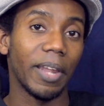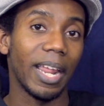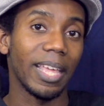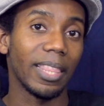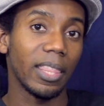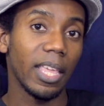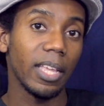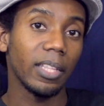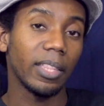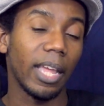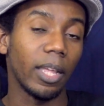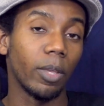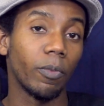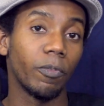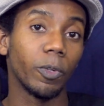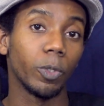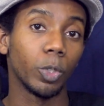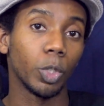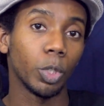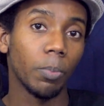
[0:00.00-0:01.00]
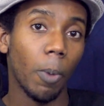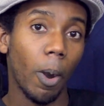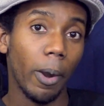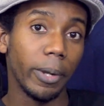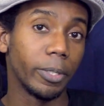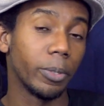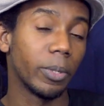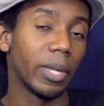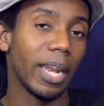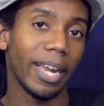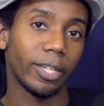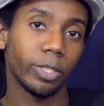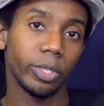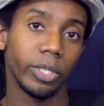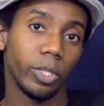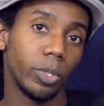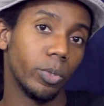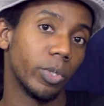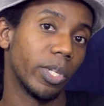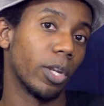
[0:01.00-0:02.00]
And I think that if you're smart, you can
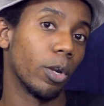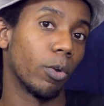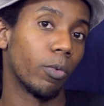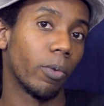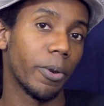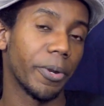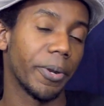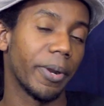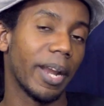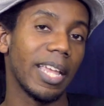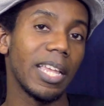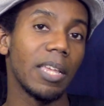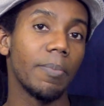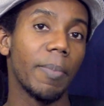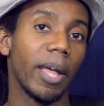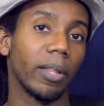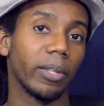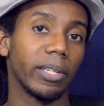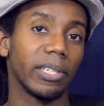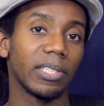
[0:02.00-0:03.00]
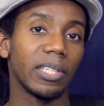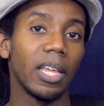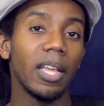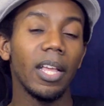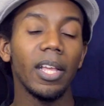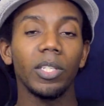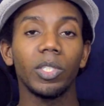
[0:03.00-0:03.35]
actually use it to grow your email list.